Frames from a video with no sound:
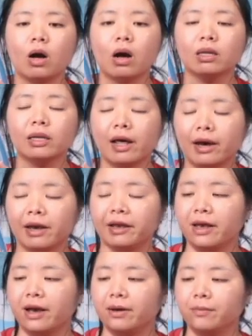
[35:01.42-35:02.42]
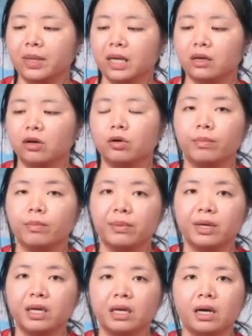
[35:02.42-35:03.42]
online, yeah, or
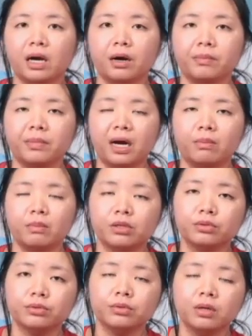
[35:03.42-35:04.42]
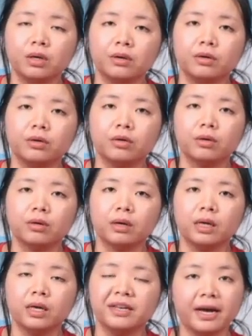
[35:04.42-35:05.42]
maybe on Amazon or
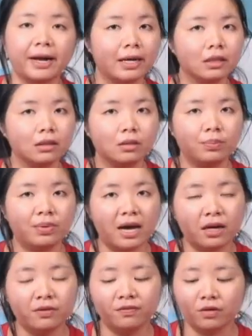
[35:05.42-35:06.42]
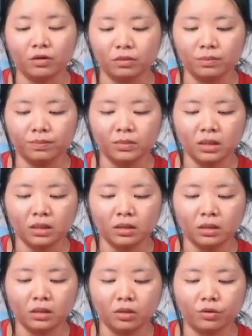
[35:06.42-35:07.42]
any other platform,
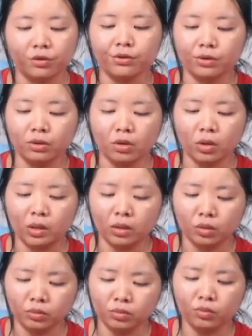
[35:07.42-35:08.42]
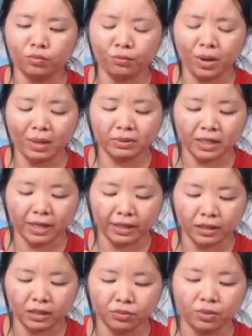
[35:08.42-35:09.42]
or your on
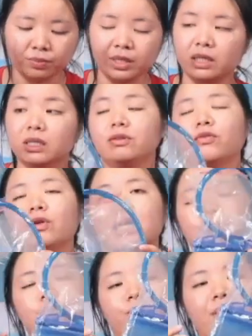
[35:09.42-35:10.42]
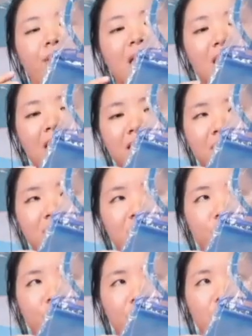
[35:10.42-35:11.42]
website, it will be easy for us to pack like
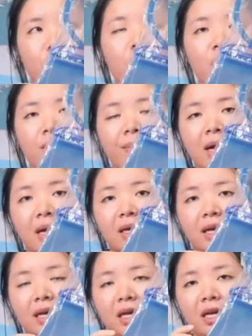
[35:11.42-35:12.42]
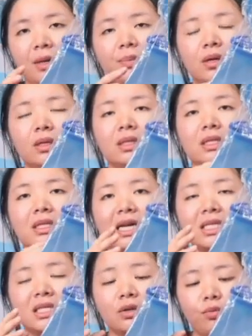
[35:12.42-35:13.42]
this with a poly bag can keep the
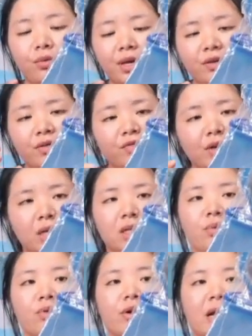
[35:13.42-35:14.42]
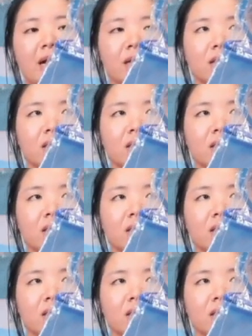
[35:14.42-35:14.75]
dust away from the product